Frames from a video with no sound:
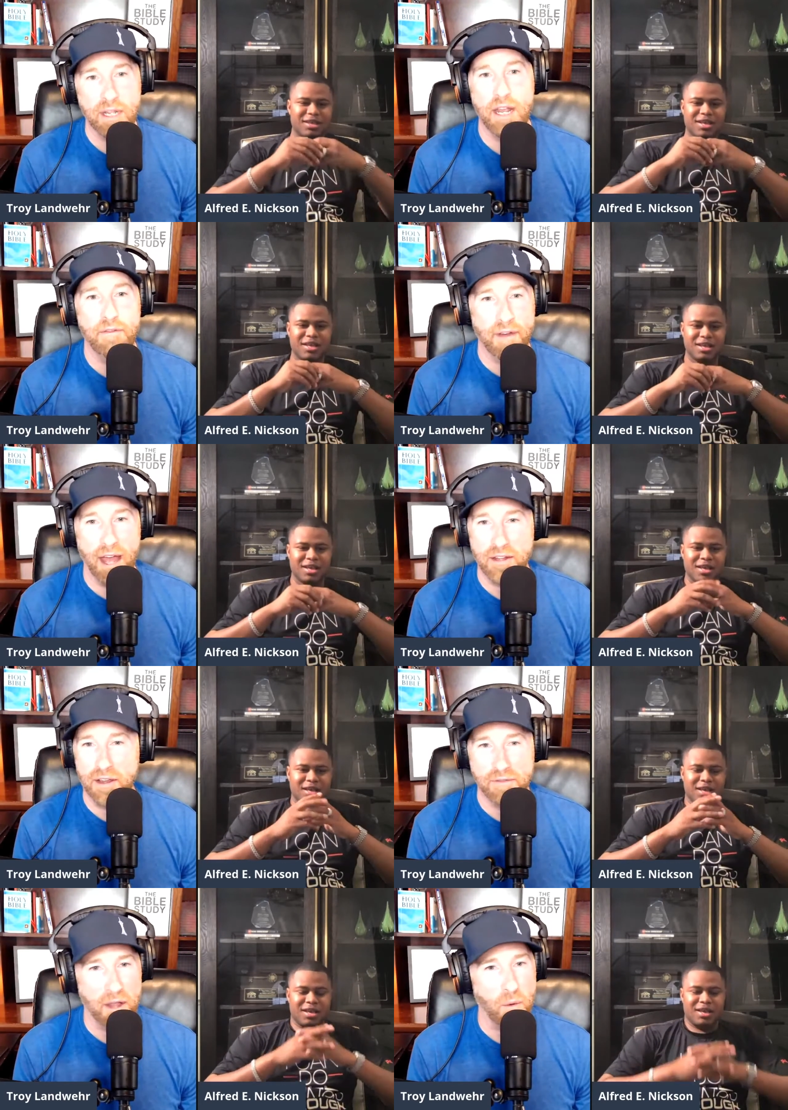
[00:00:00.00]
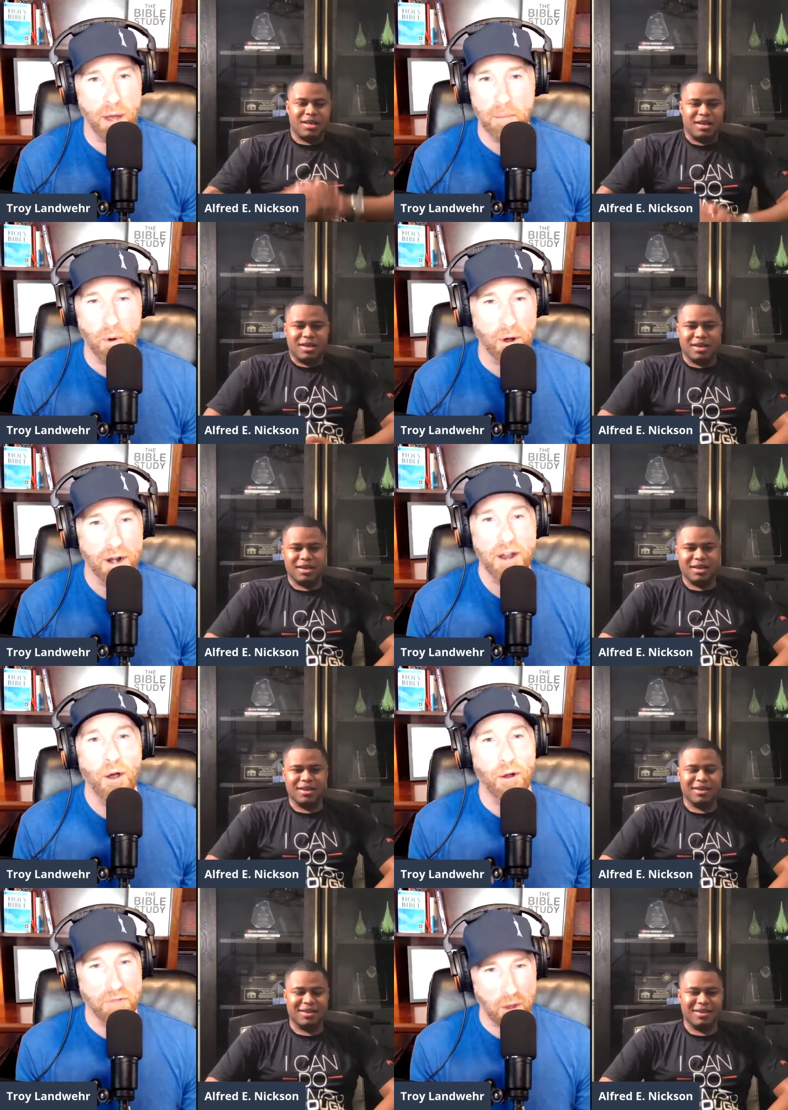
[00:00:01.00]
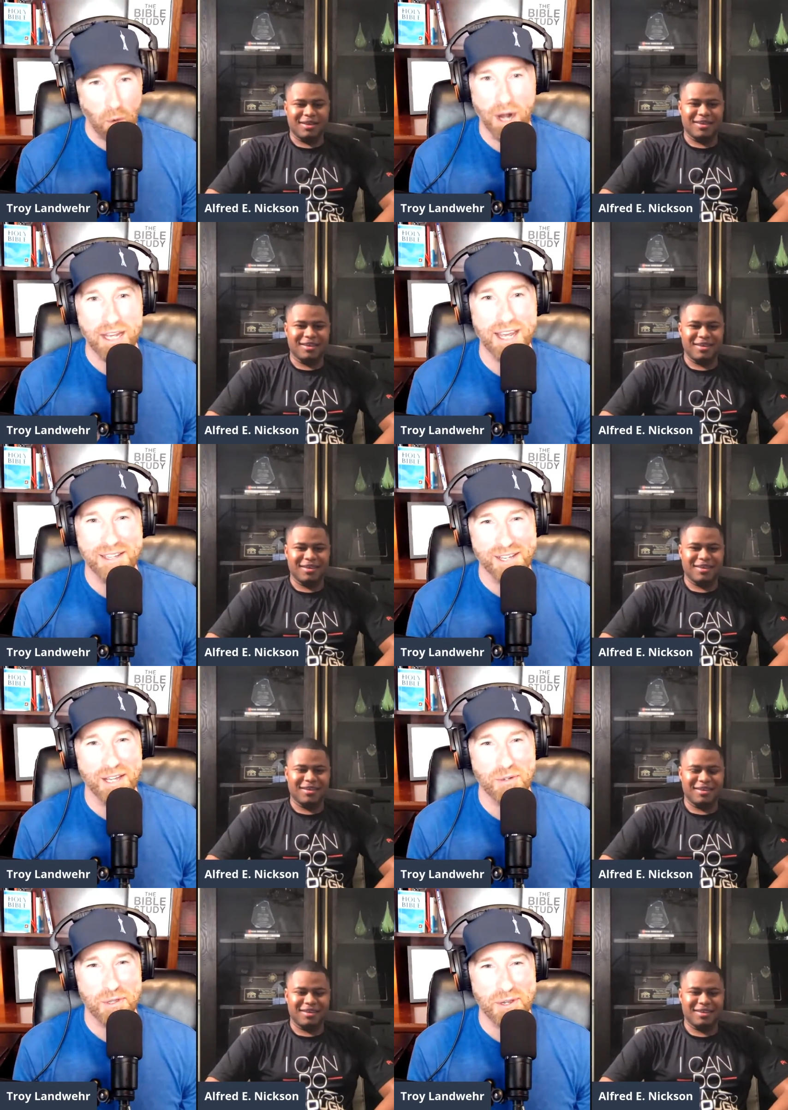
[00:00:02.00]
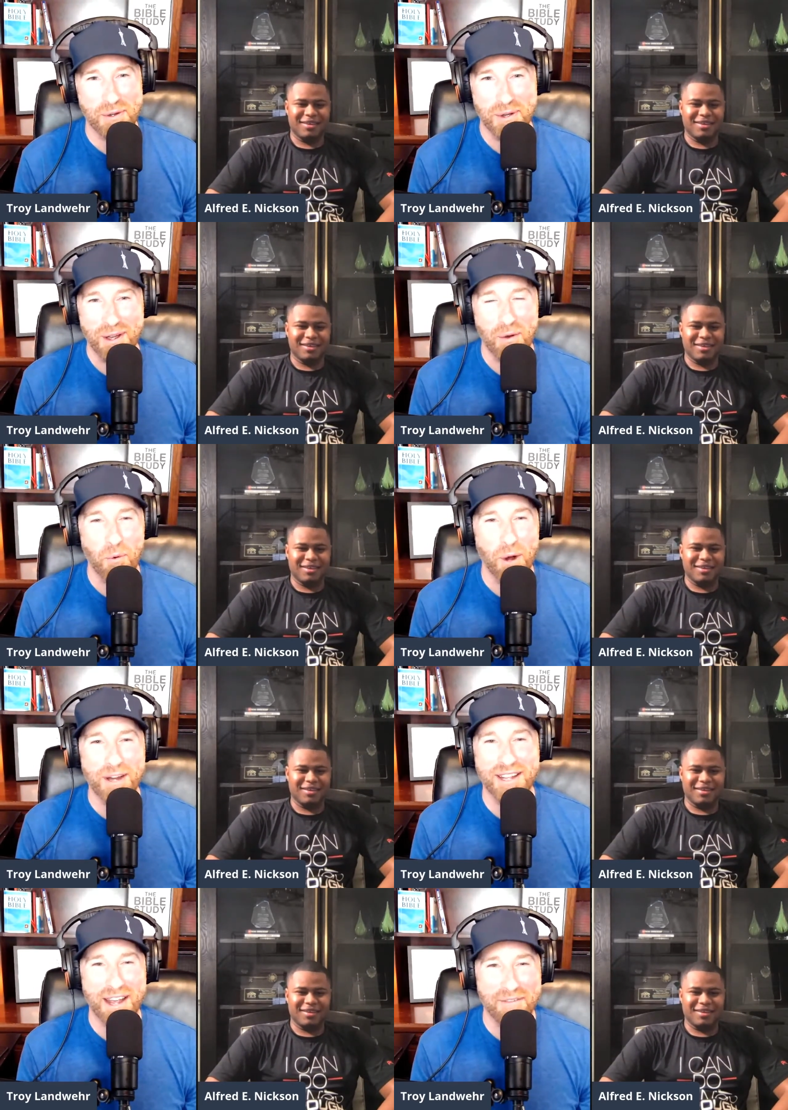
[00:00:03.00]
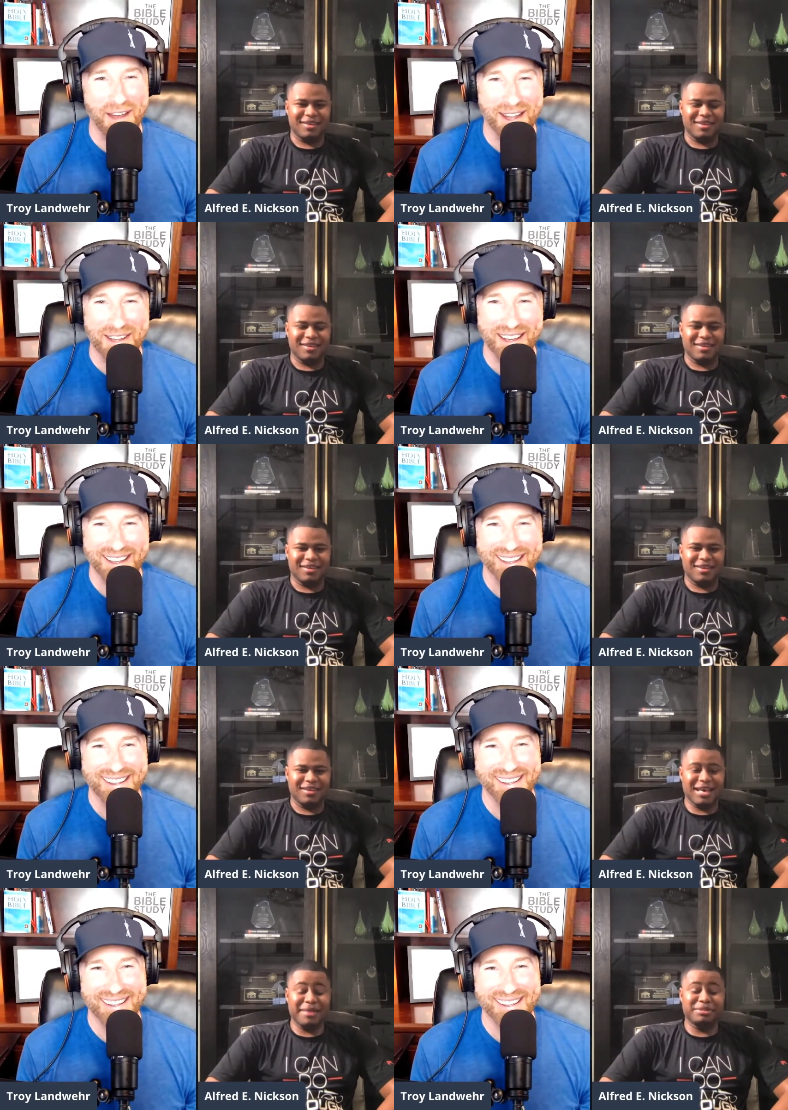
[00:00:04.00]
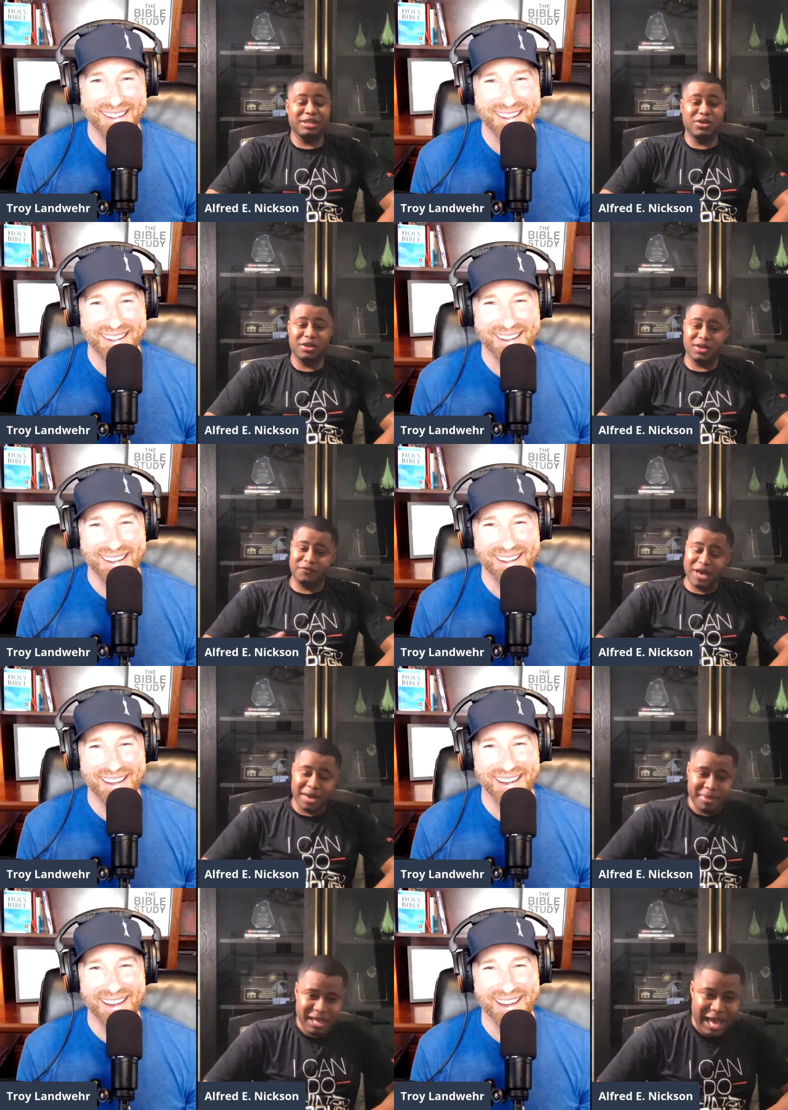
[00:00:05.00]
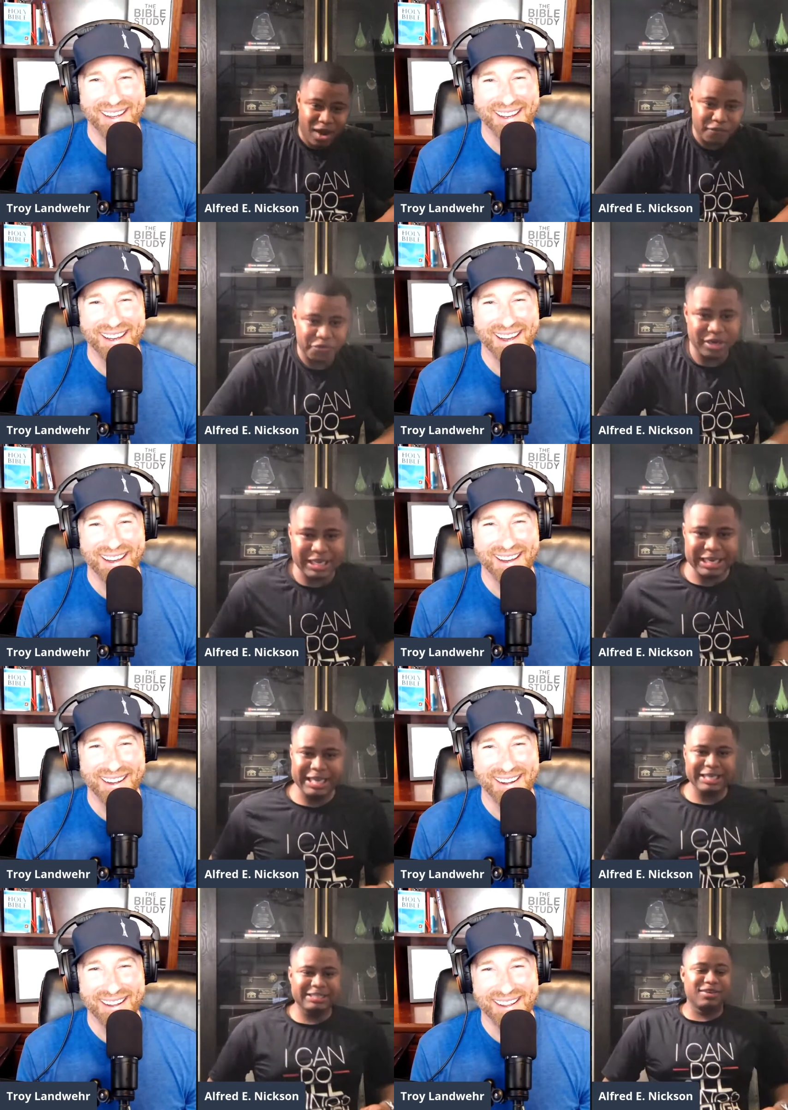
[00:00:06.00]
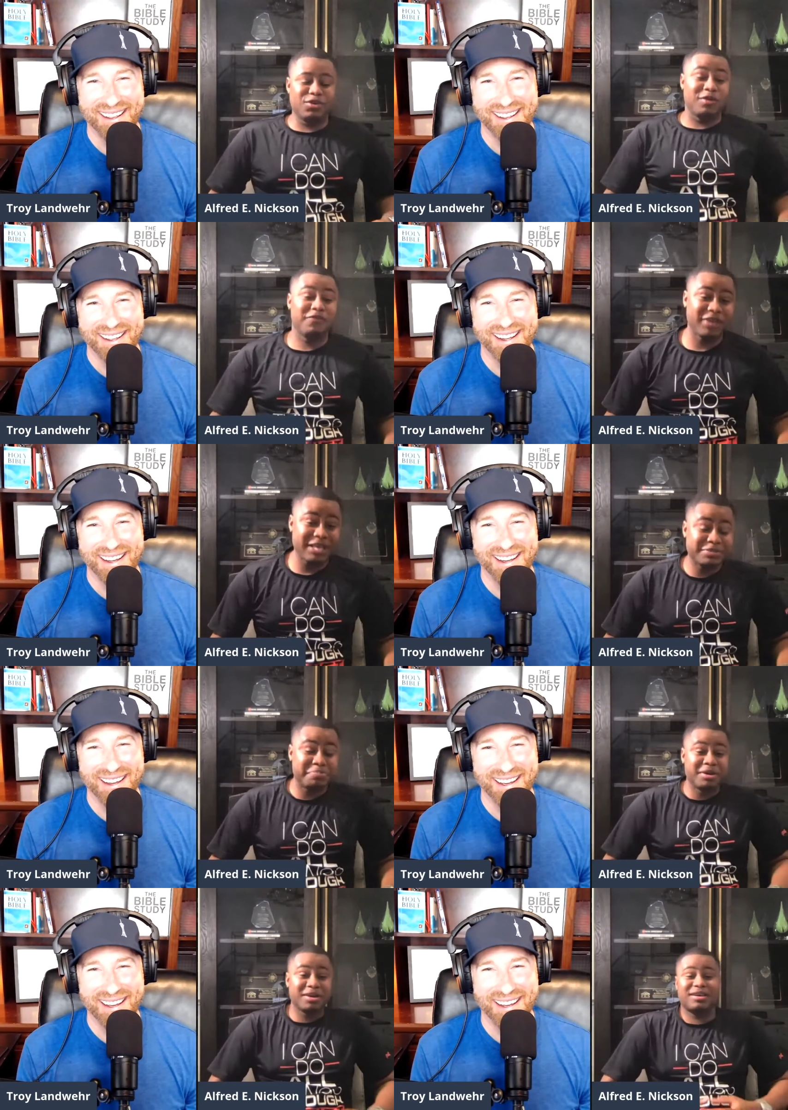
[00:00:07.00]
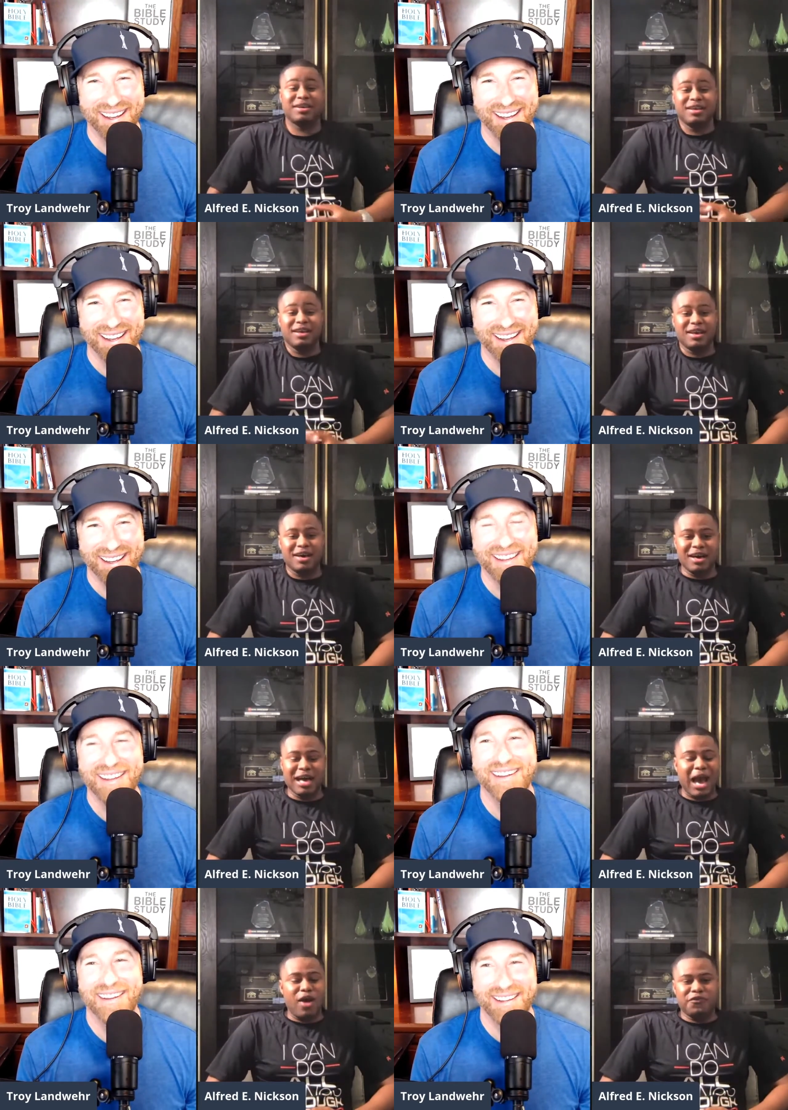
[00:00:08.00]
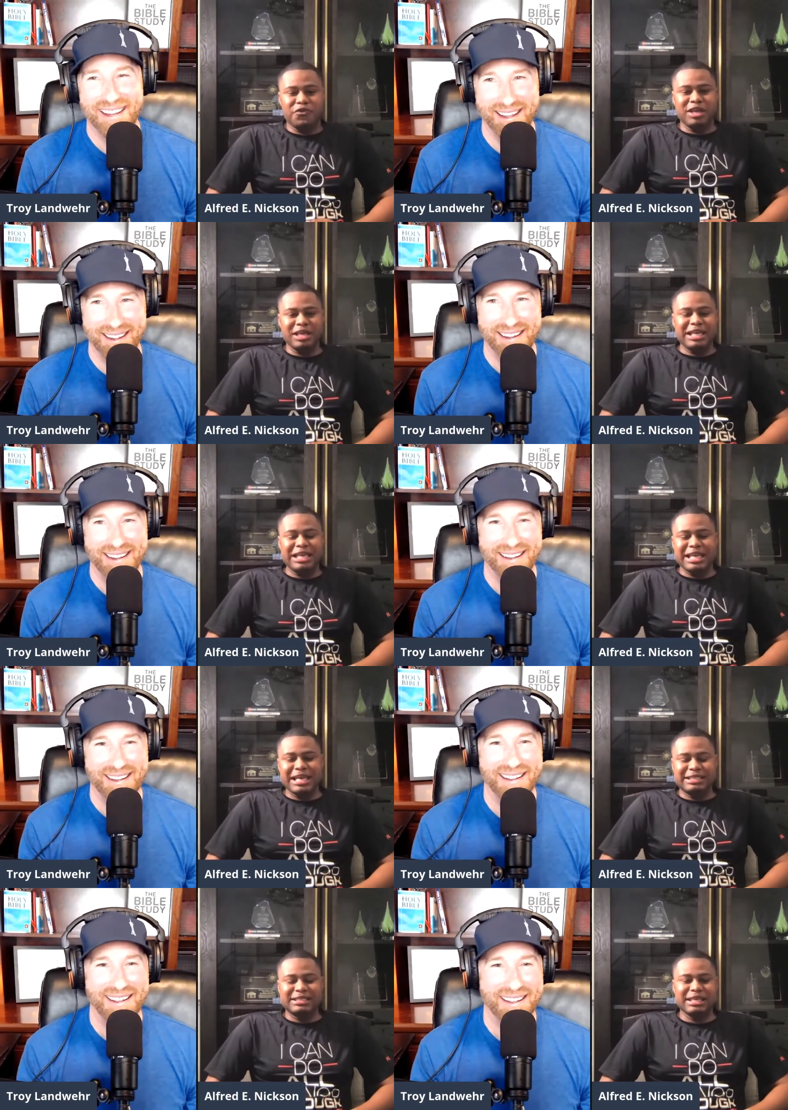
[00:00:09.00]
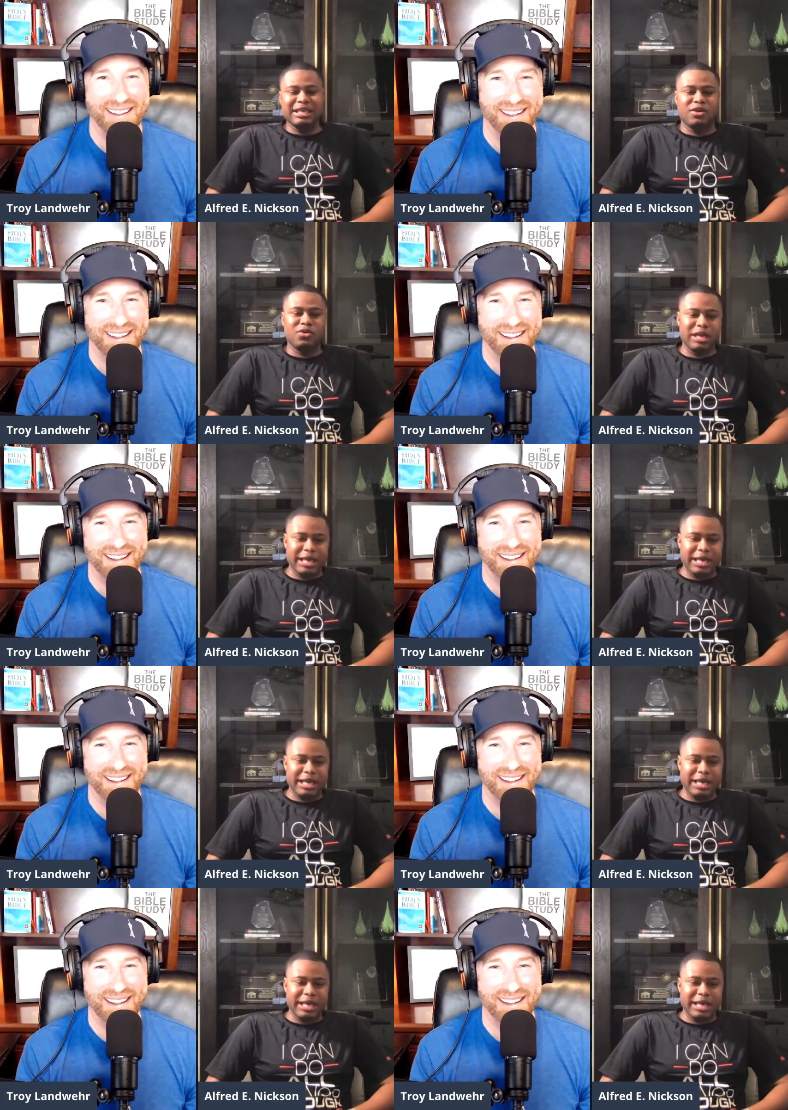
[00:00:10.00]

Speaker 1: can they find you if they want more, or if they want to get in touch with you? Where can they find you?
Speaker 2: Absolutely, you can find me Alfred E. Nickson on Facebook, uh, Alfred E. Nickson on